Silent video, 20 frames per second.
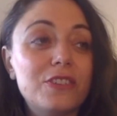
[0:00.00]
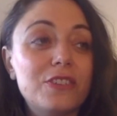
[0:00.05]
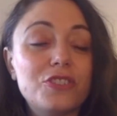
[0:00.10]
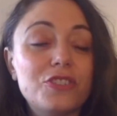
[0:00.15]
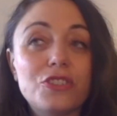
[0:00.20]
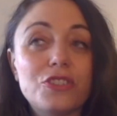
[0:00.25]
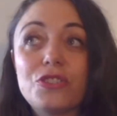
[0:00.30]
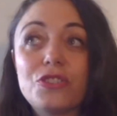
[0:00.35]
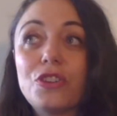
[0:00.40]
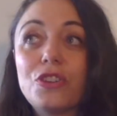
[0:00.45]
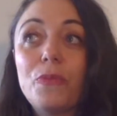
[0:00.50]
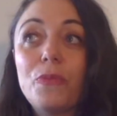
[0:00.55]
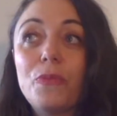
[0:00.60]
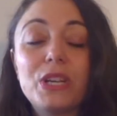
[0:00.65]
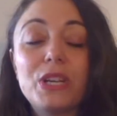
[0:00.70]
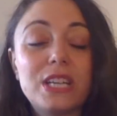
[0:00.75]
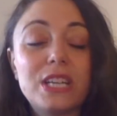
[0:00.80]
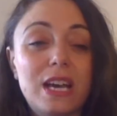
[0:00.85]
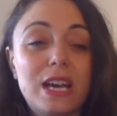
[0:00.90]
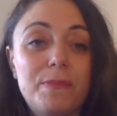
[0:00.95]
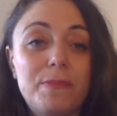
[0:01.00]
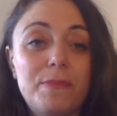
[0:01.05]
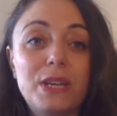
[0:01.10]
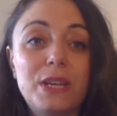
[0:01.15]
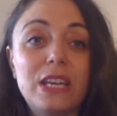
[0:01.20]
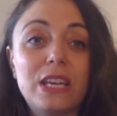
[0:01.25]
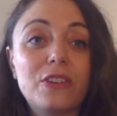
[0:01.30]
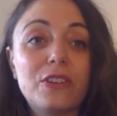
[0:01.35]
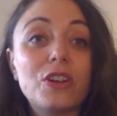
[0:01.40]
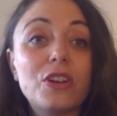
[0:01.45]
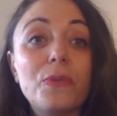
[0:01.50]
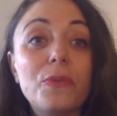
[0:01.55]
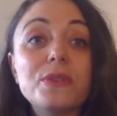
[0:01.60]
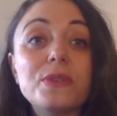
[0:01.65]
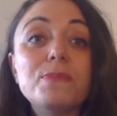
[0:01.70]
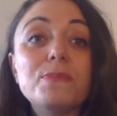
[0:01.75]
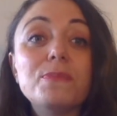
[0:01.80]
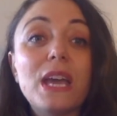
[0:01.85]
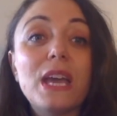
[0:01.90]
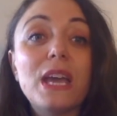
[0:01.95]
There's just so much happening. There can
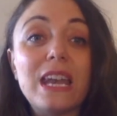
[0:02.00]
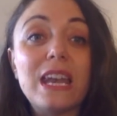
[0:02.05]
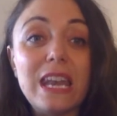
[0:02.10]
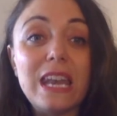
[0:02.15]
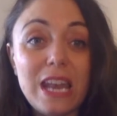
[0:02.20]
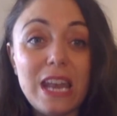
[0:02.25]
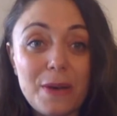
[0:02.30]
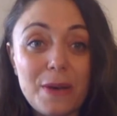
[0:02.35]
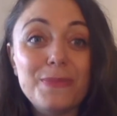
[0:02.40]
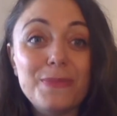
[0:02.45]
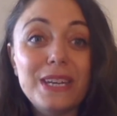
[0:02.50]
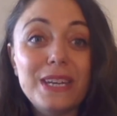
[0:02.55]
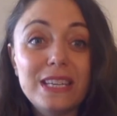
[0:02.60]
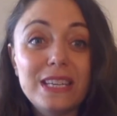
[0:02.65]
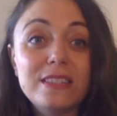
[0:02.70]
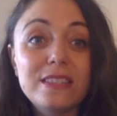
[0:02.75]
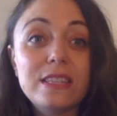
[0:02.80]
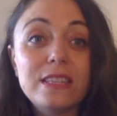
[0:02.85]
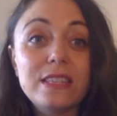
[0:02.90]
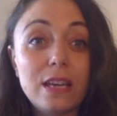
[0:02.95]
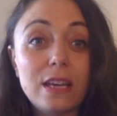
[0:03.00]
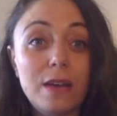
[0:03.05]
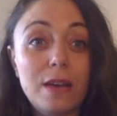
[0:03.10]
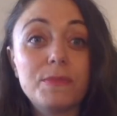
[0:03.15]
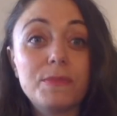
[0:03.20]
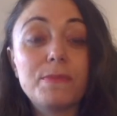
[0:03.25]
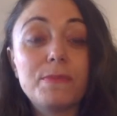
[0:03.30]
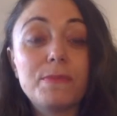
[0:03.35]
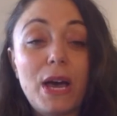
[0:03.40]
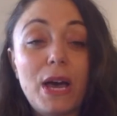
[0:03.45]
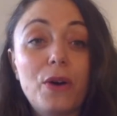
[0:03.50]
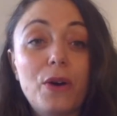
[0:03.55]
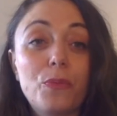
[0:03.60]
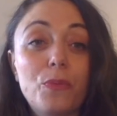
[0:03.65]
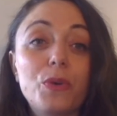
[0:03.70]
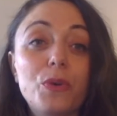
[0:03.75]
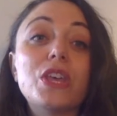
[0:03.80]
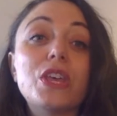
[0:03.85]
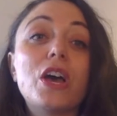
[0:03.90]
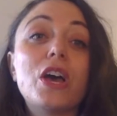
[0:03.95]
almost be a numbness that comes
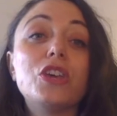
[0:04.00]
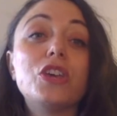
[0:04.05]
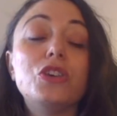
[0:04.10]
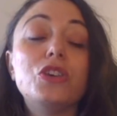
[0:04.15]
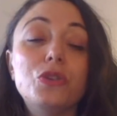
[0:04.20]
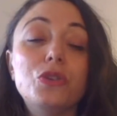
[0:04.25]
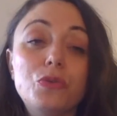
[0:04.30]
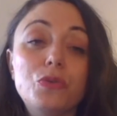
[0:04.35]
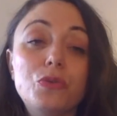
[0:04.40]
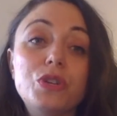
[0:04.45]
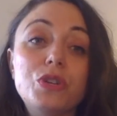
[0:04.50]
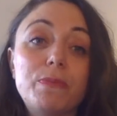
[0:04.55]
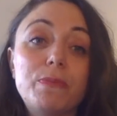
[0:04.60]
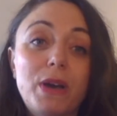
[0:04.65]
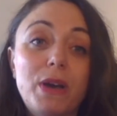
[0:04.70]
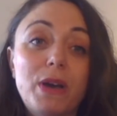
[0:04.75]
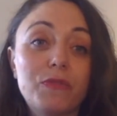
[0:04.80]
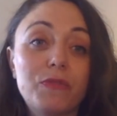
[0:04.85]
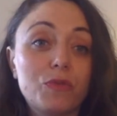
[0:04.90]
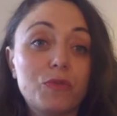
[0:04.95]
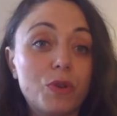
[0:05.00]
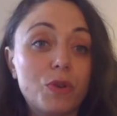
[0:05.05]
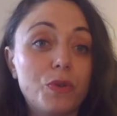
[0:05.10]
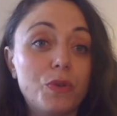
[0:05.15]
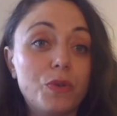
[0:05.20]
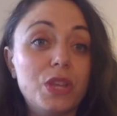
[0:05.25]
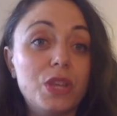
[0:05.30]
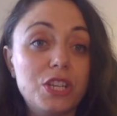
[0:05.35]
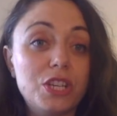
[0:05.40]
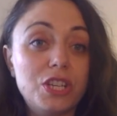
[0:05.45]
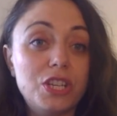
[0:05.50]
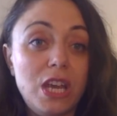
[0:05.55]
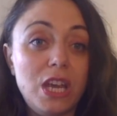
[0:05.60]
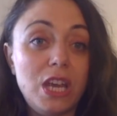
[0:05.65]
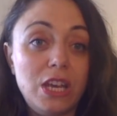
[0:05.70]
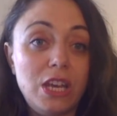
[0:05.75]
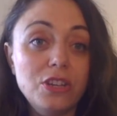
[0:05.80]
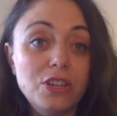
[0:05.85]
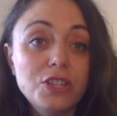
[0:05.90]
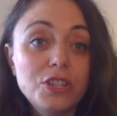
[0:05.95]
about with a huge amount of growth and
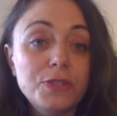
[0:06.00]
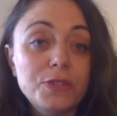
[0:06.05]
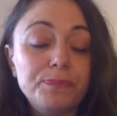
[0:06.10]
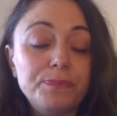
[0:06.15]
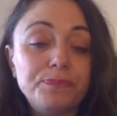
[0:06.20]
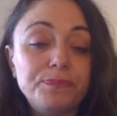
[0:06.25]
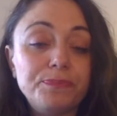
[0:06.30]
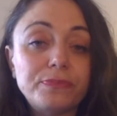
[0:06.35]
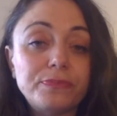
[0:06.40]
change.